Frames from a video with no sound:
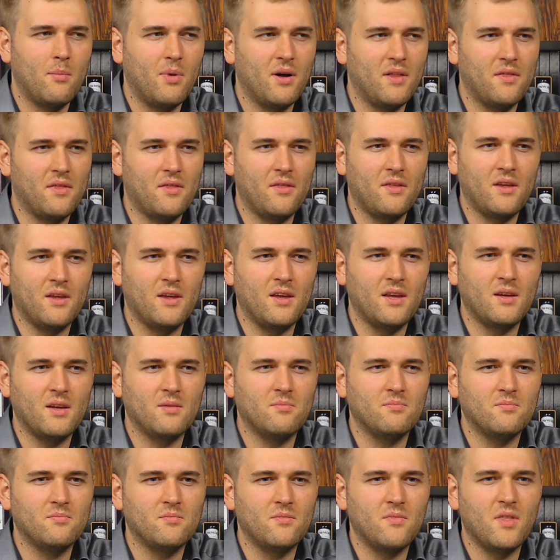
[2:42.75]
But
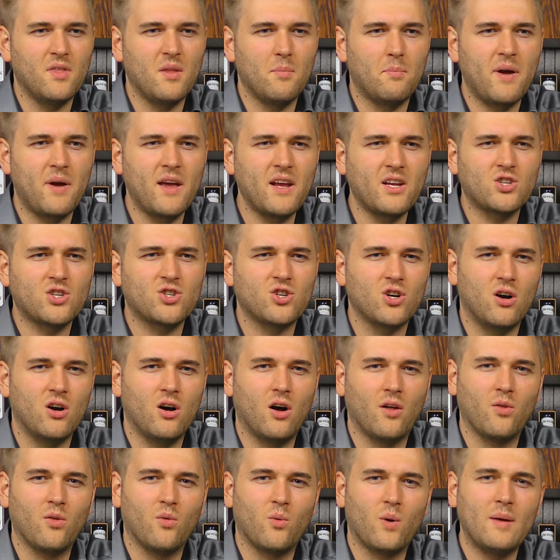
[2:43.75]
the, the picture
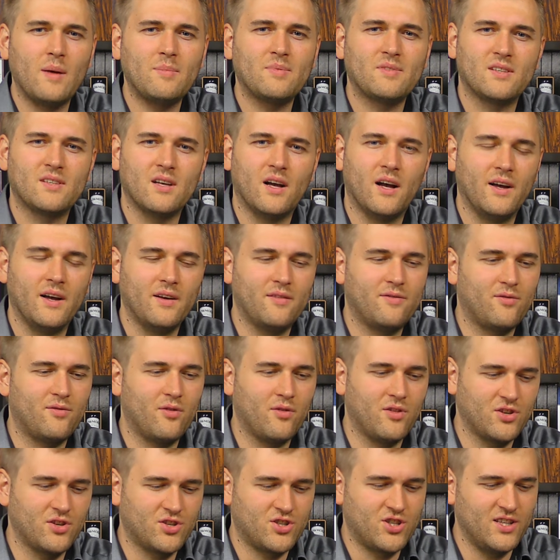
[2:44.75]
on the website
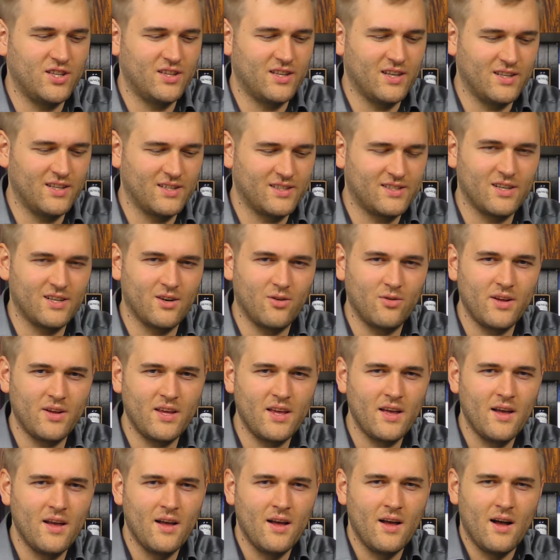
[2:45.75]
for the Chita
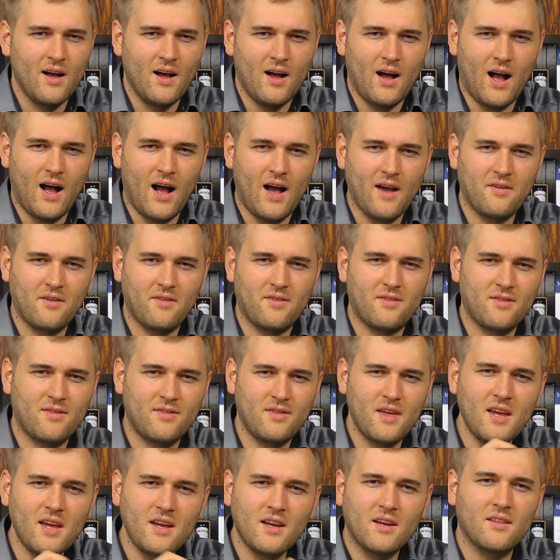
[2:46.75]
Distillery, I
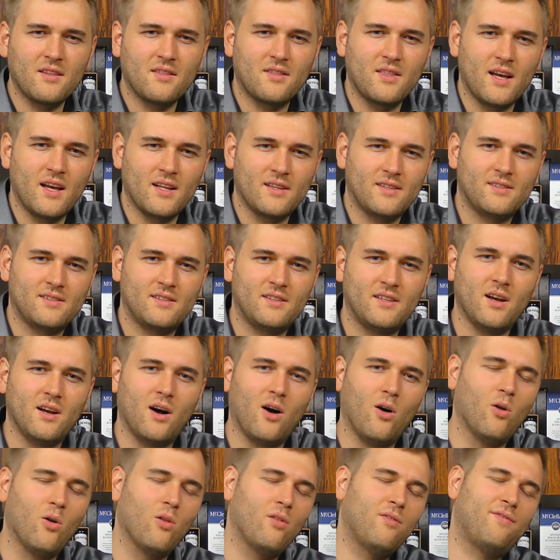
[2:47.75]
think that's
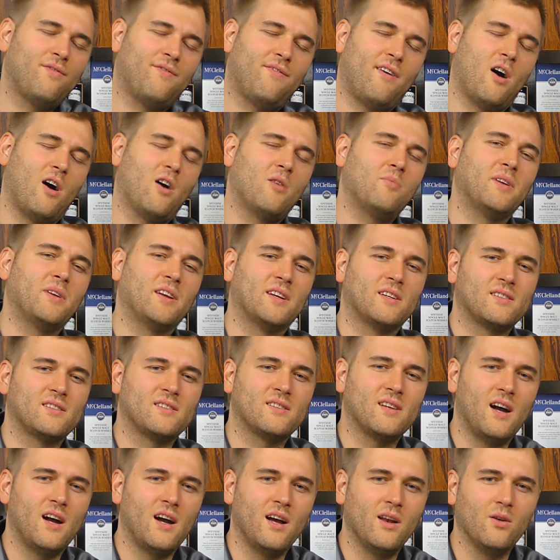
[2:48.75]
the All Farming
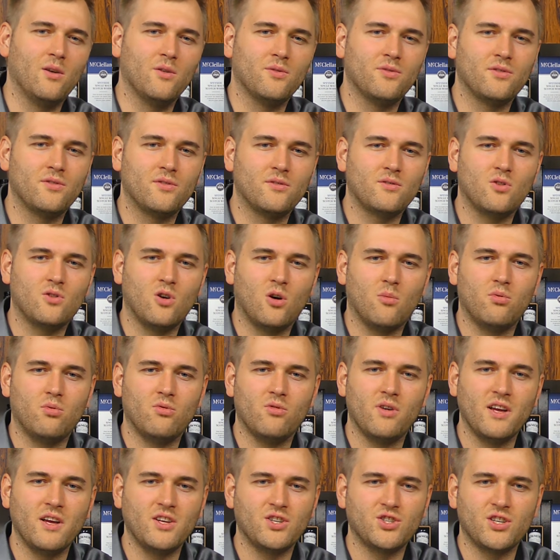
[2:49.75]
Silo
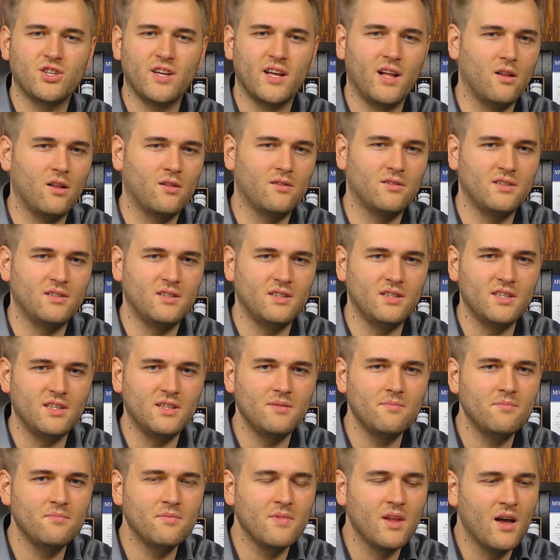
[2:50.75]
Corporation L T
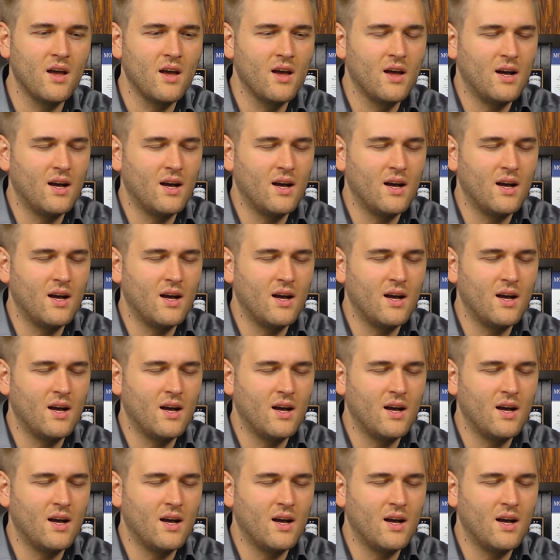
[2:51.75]
D.